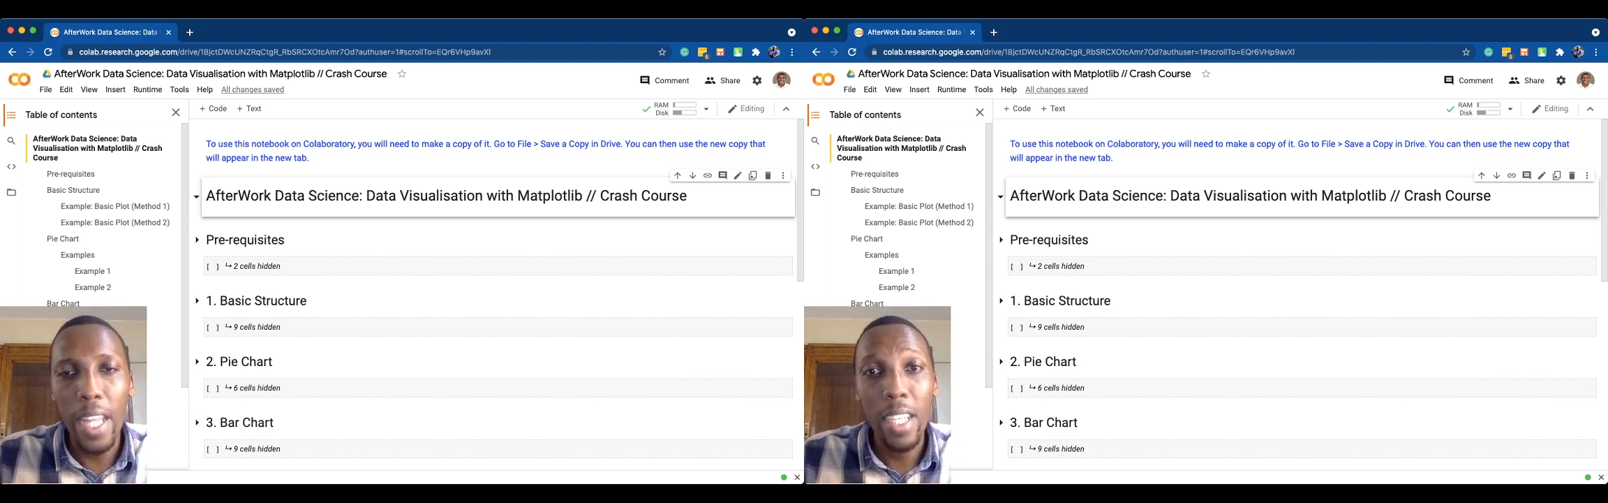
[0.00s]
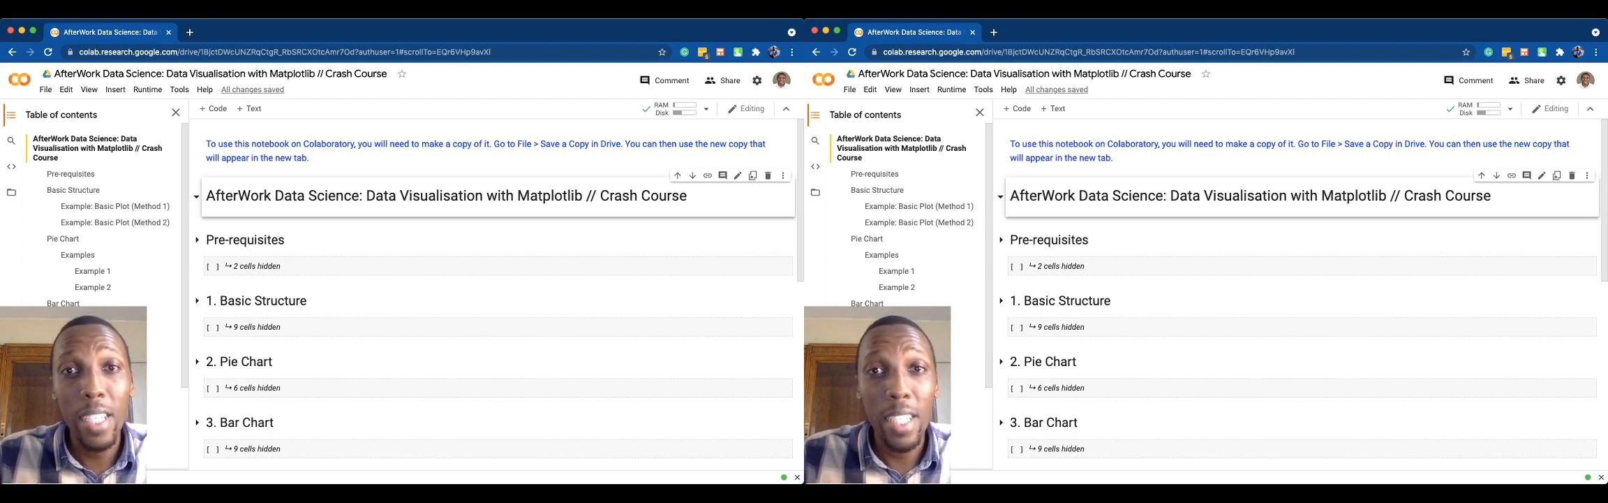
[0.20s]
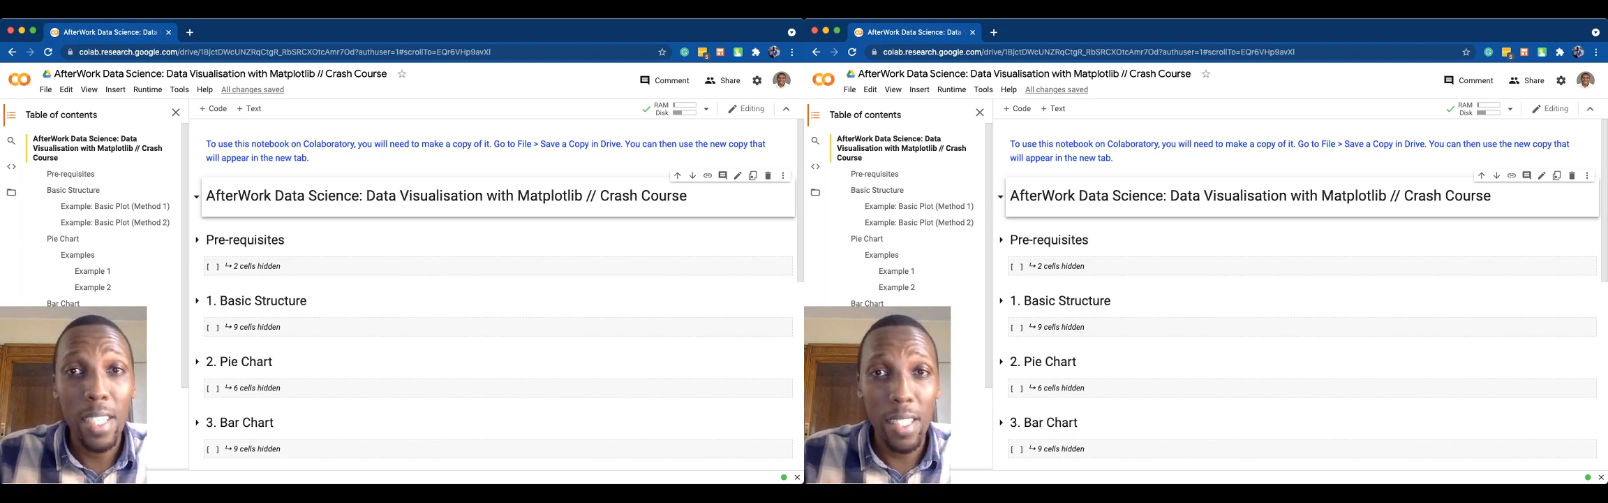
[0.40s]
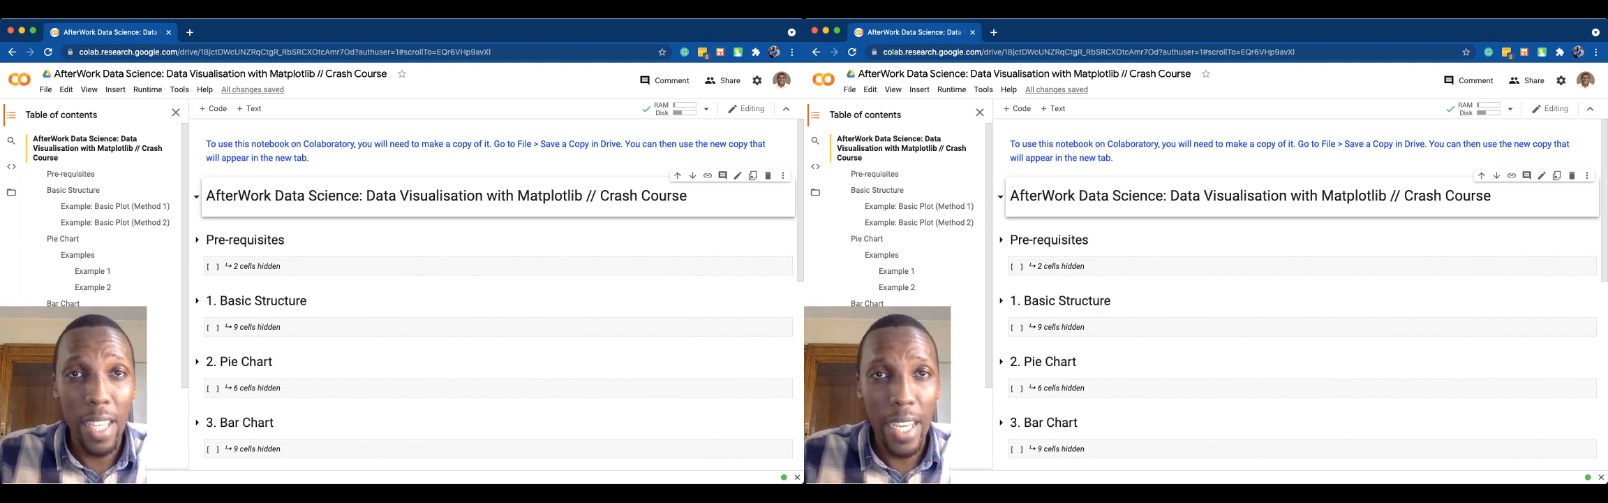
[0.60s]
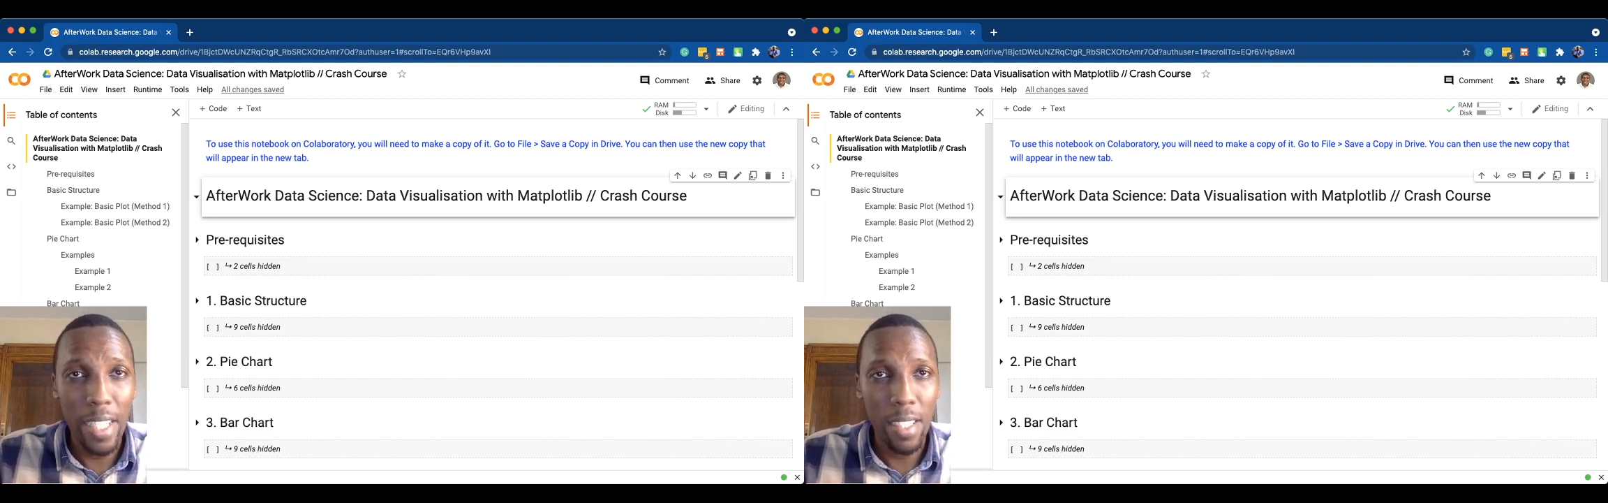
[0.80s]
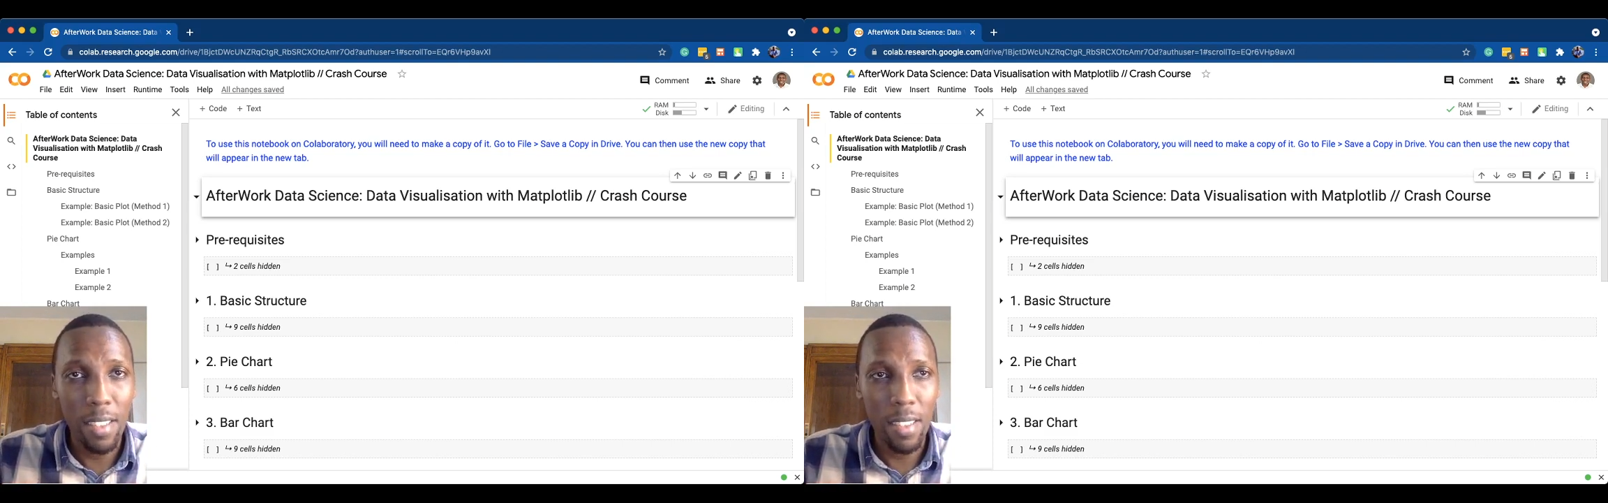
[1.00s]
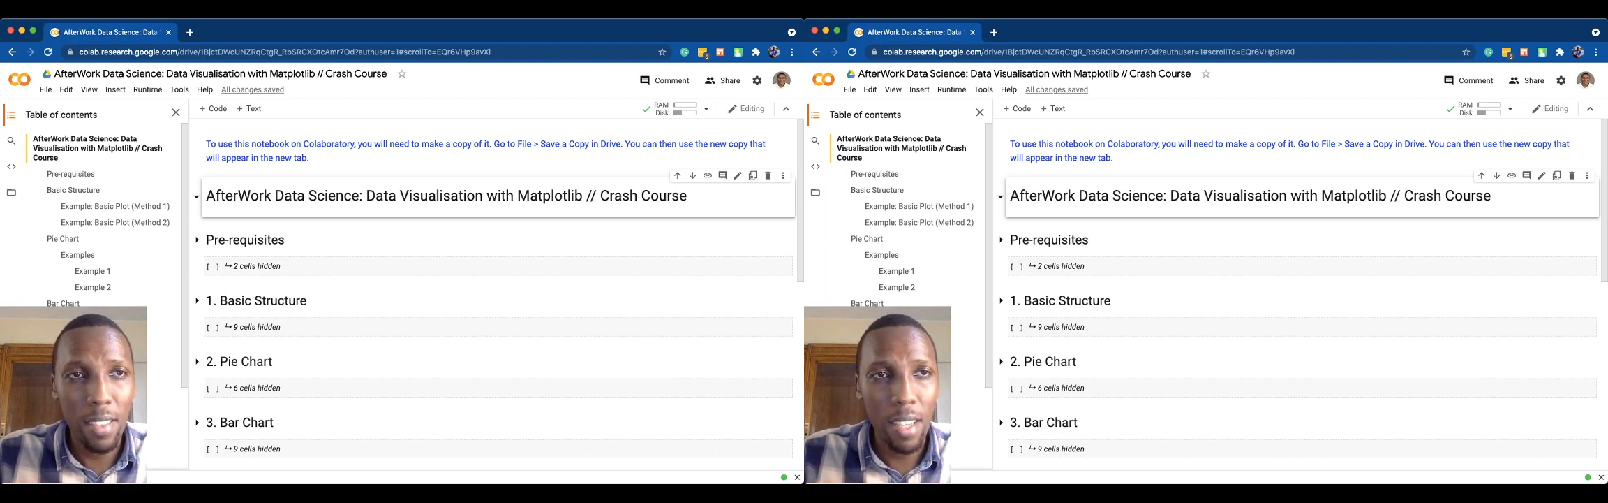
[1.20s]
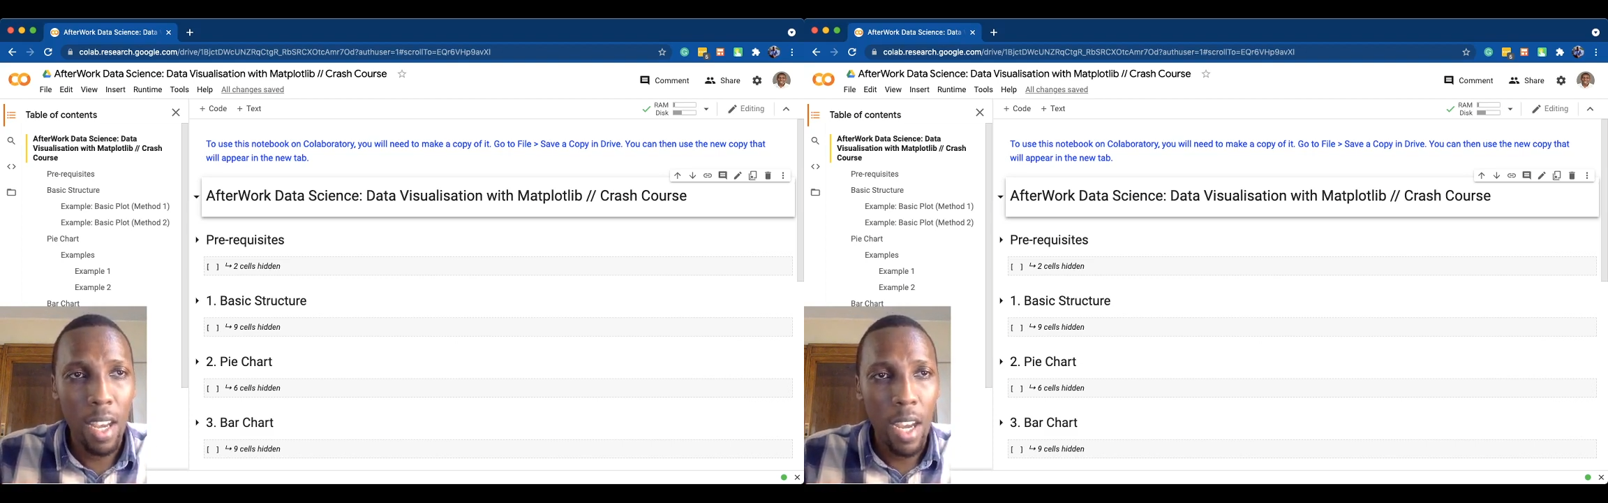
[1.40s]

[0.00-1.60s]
other data scientists.